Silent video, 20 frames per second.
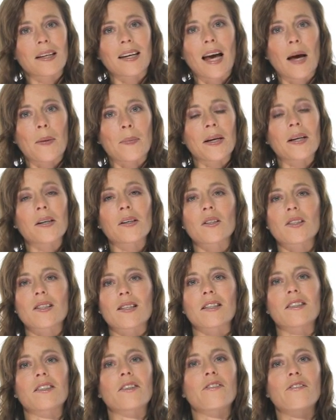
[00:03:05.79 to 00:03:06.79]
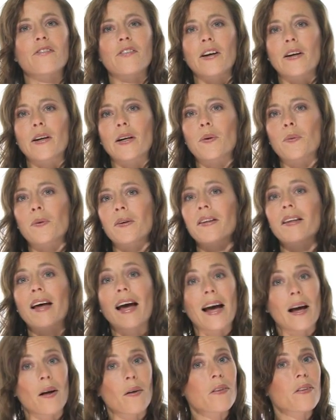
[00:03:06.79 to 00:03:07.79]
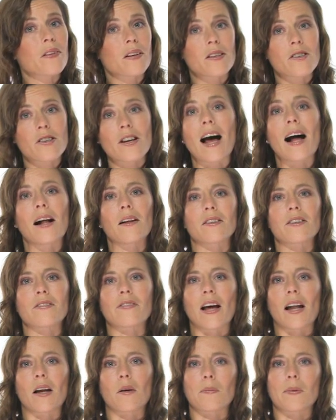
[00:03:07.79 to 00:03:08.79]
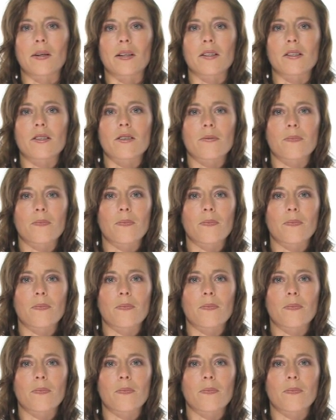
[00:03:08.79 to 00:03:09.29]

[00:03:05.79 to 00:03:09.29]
chemicals interfering with healthy child development.